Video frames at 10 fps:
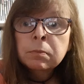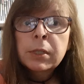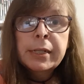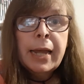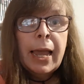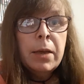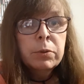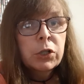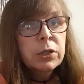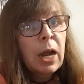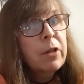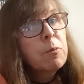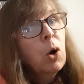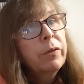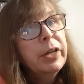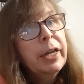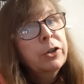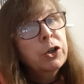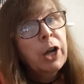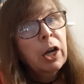today it was just kind of more of an
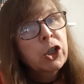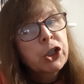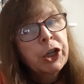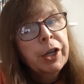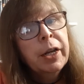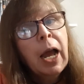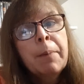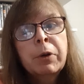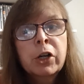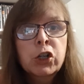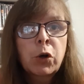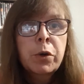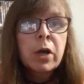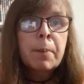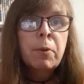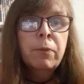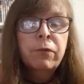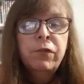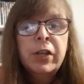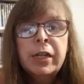introduction. I'm going to show you a couple
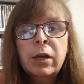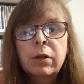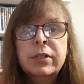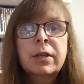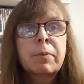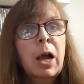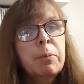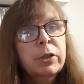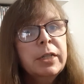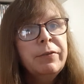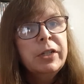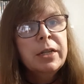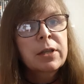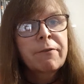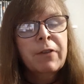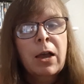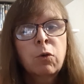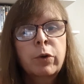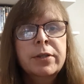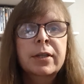of couple of DVDs I
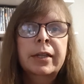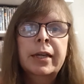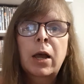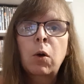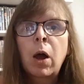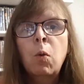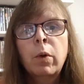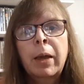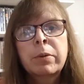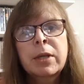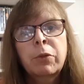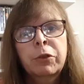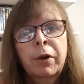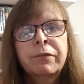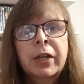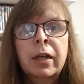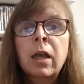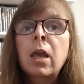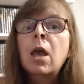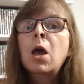found recently out when I was out thrifting.
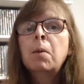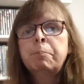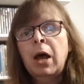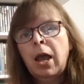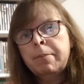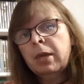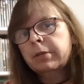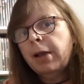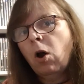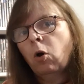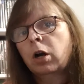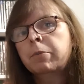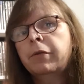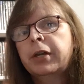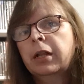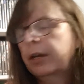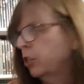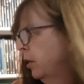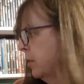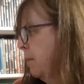Behind me is my horror movie
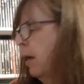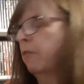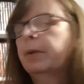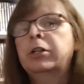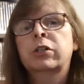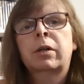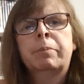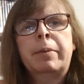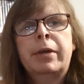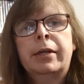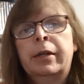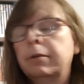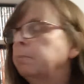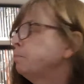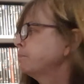collection, as I may have mentioned, or maybe I didn't.